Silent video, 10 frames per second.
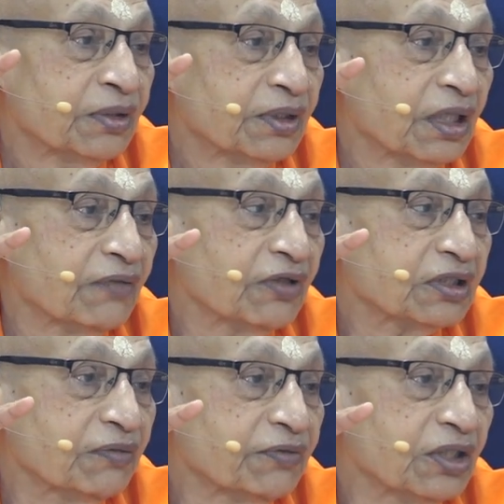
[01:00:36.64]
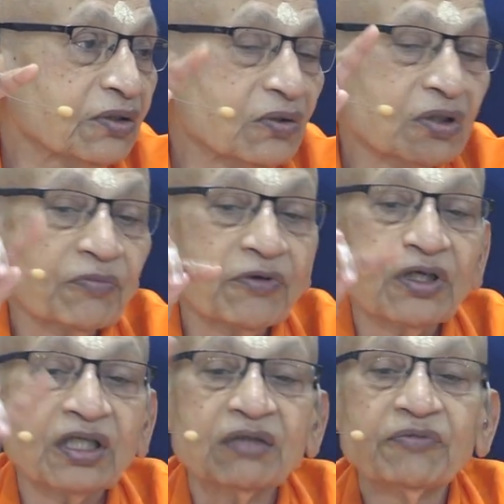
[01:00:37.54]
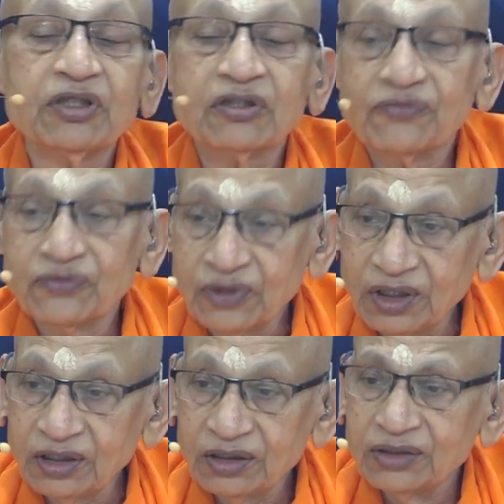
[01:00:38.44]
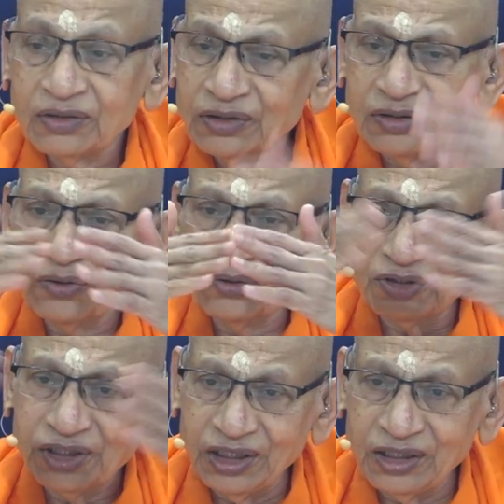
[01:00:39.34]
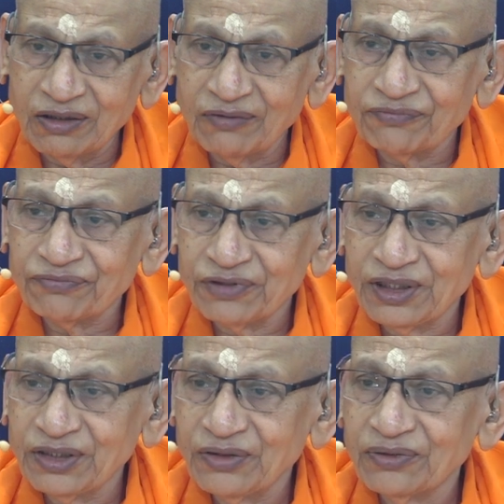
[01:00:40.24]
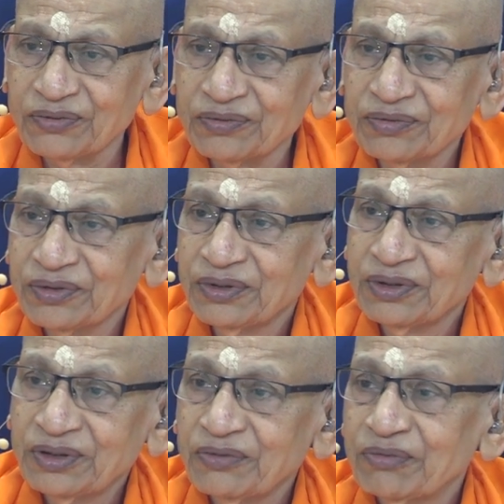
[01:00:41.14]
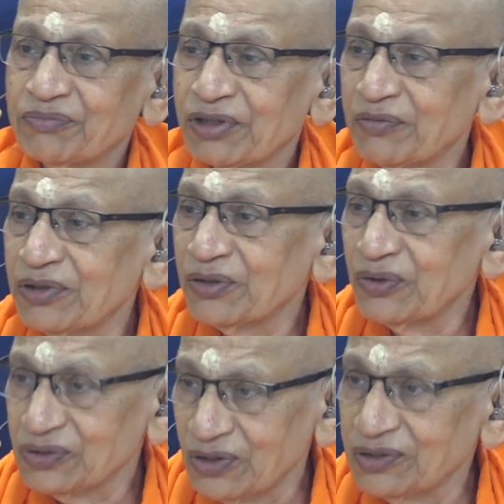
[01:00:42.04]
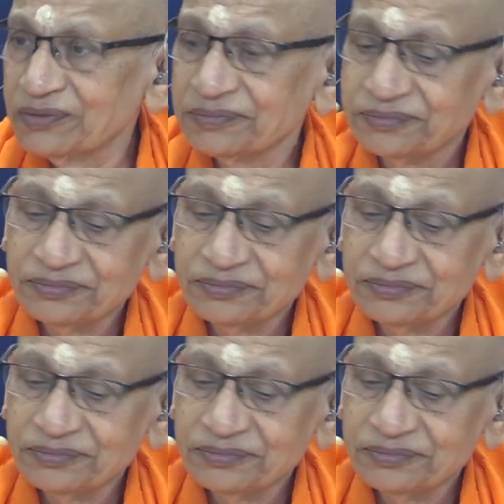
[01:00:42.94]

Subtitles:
There was something looked upon as a means of sukha. The whole series of, Brahma goes on.